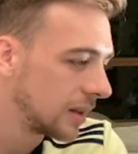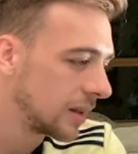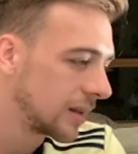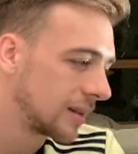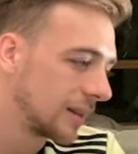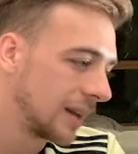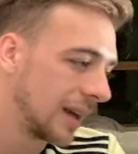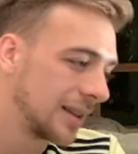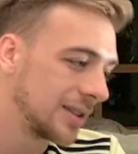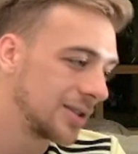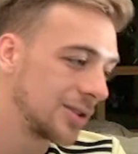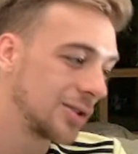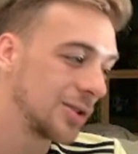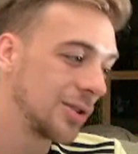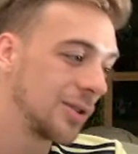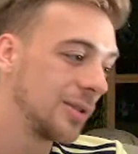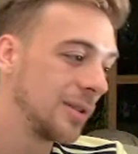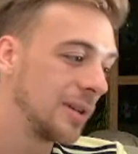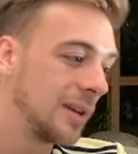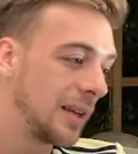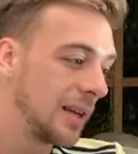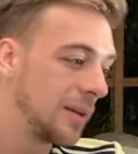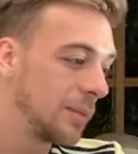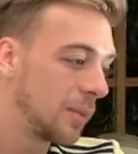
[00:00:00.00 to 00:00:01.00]
That's
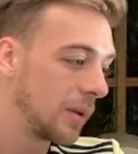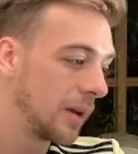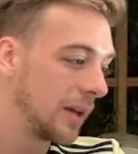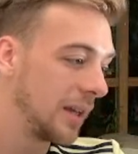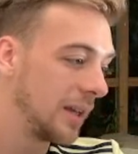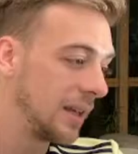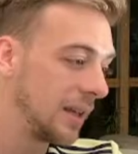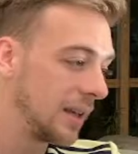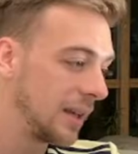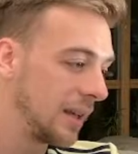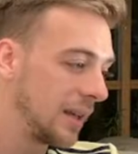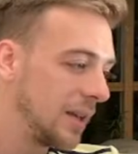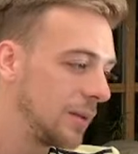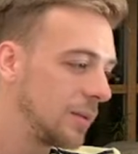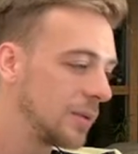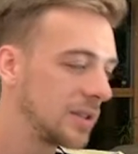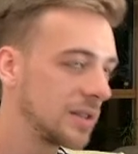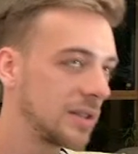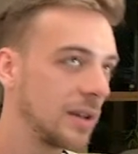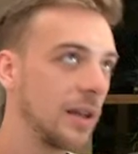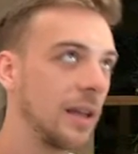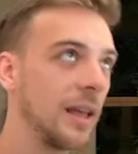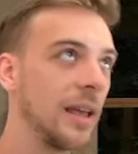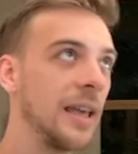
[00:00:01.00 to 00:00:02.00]
true. He
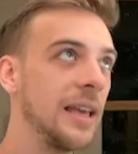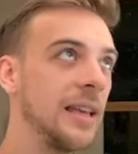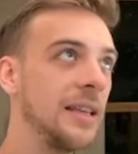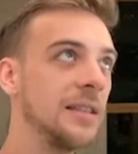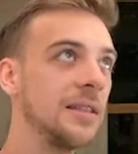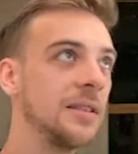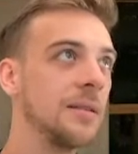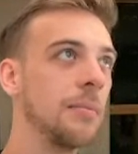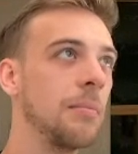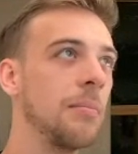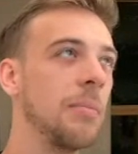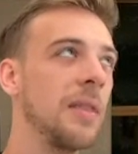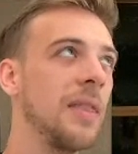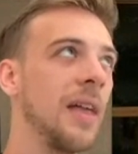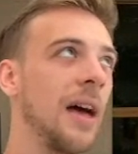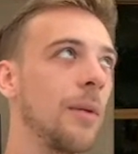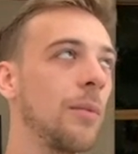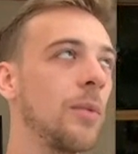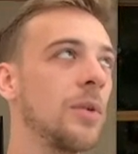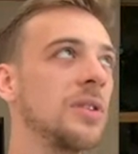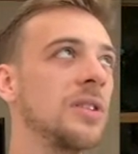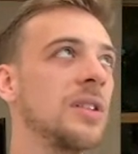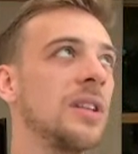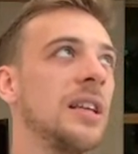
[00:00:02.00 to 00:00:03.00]
was his, but that
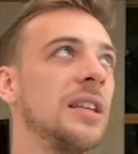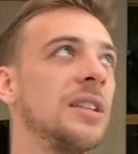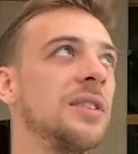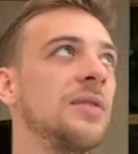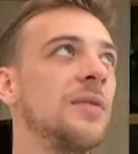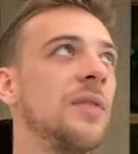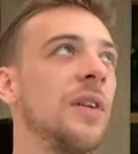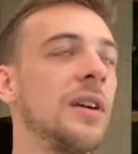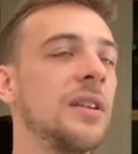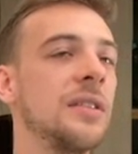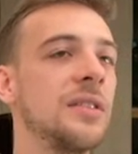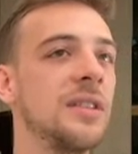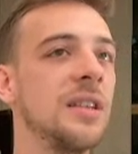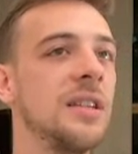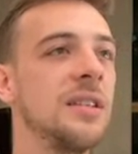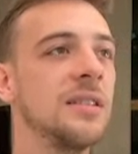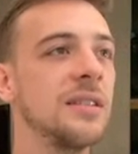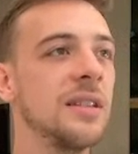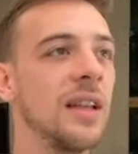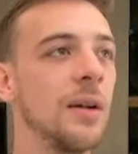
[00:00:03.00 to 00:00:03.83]
wasn't his first season.